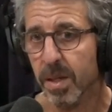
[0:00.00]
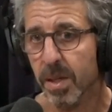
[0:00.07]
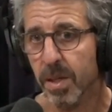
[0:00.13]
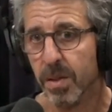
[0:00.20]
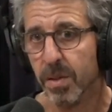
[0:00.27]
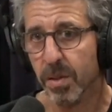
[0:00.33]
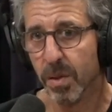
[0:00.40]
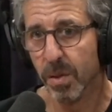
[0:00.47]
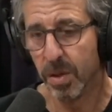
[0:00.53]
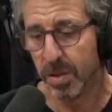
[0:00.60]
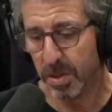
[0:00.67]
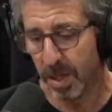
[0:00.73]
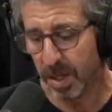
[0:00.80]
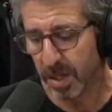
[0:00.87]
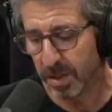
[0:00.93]
you go to
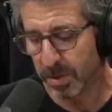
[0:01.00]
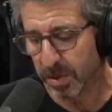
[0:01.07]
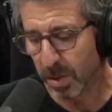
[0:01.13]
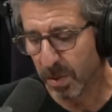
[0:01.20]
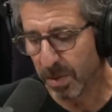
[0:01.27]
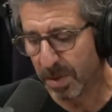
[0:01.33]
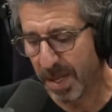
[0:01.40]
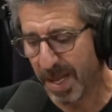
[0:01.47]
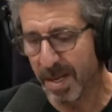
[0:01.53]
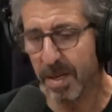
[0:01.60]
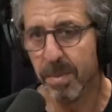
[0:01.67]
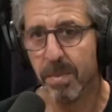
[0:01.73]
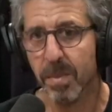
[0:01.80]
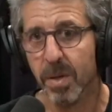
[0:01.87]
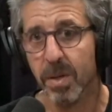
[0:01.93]
jail. So then
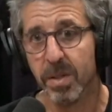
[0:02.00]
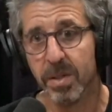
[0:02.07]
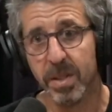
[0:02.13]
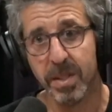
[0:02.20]
emerged